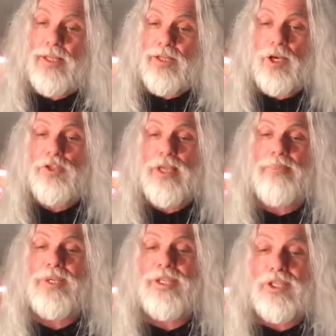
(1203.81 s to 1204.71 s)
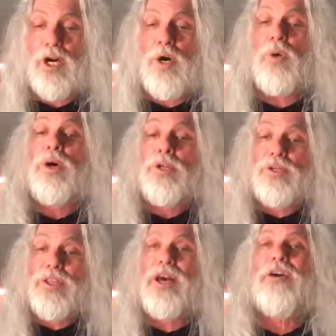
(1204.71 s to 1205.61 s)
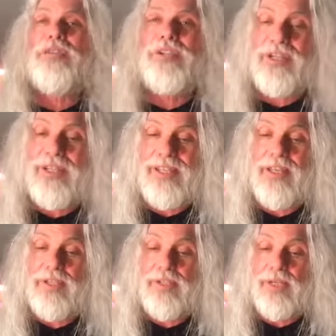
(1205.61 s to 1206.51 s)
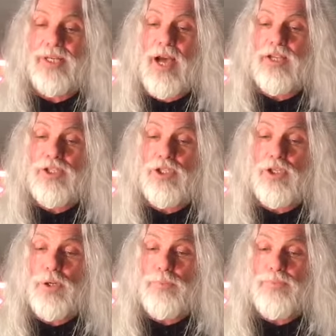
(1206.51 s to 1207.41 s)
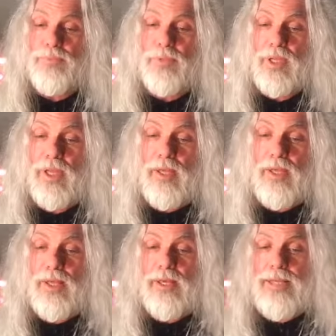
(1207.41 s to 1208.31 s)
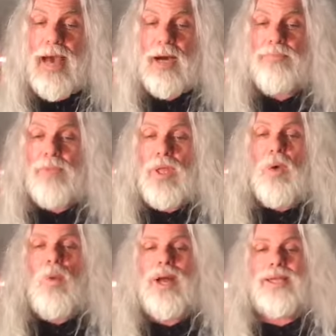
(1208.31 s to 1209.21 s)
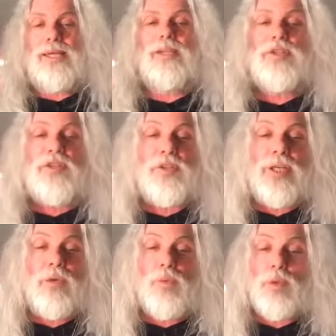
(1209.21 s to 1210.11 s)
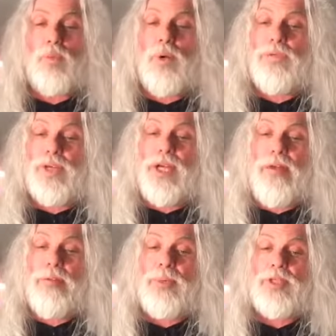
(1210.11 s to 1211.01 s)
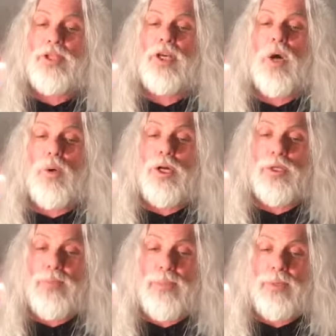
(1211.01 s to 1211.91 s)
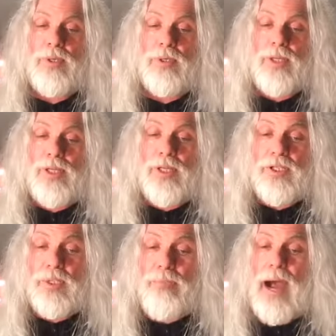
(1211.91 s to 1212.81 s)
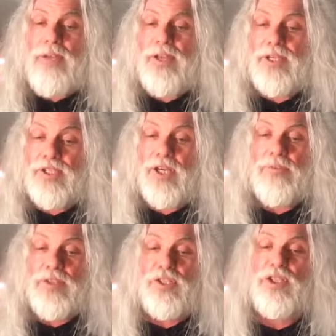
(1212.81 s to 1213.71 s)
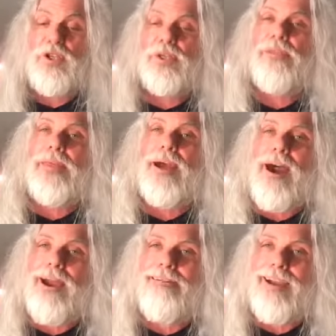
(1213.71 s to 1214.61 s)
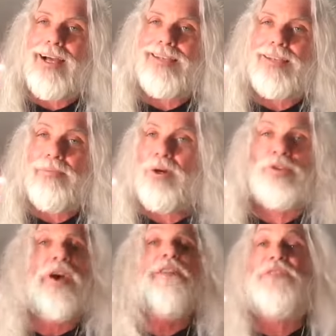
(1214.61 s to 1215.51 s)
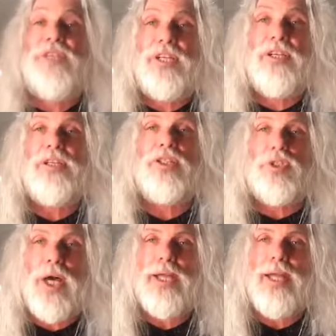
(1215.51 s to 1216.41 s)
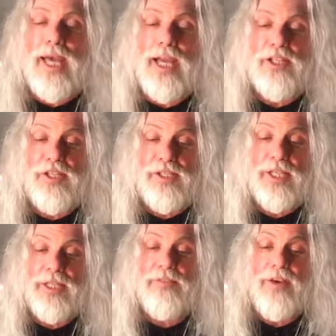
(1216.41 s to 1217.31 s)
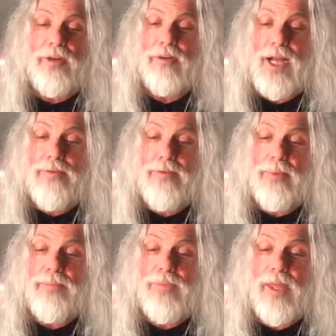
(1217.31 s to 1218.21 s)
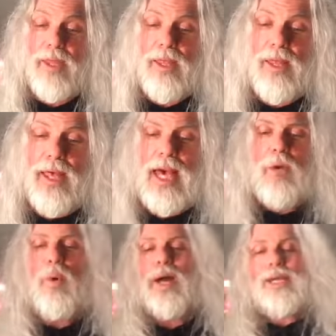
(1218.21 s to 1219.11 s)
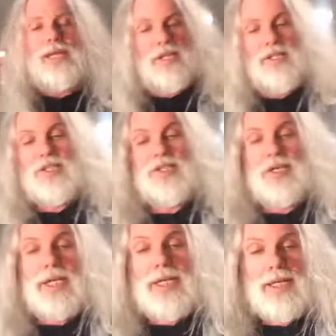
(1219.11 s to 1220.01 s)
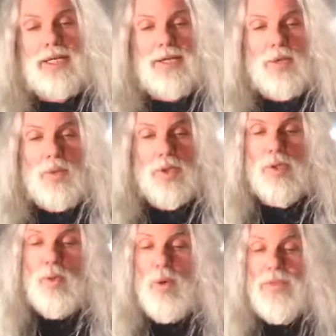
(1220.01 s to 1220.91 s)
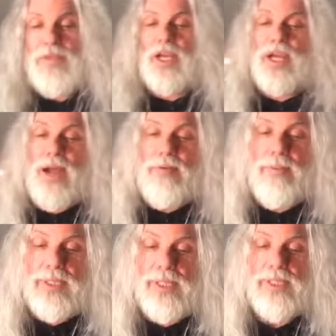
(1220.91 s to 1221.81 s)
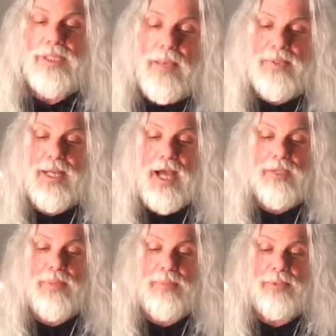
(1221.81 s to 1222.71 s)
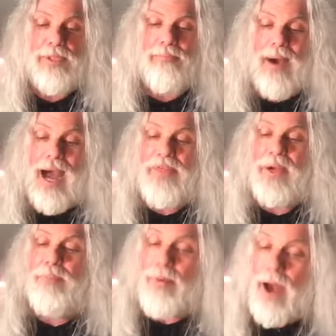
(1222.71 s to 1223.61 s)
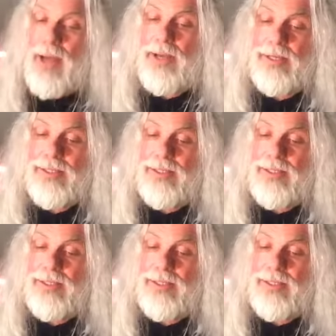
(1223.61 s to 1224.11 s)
Those subsidies go to the health insurance industry, not to you. Now, what industry wouldn't want the government to coerce people to buy their service using the IRS, the most feared and dreaded agency in the federal government? And what industry wouldn't want the government to subsidize people to buy their product?